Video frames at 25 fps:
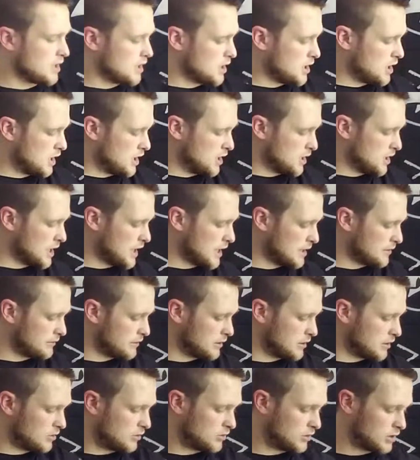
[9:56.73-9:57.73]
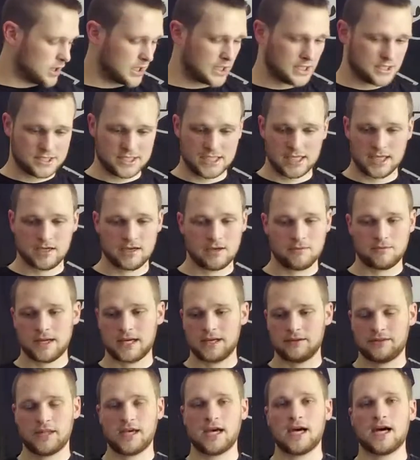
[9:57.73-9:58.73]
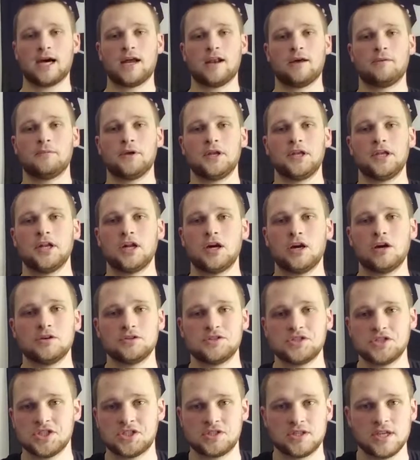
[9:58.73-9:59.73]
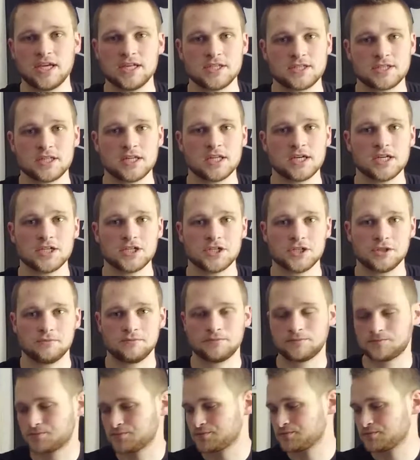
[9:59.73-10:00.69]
Not a whole lot to say about that. I mean, you know, it's just insulation.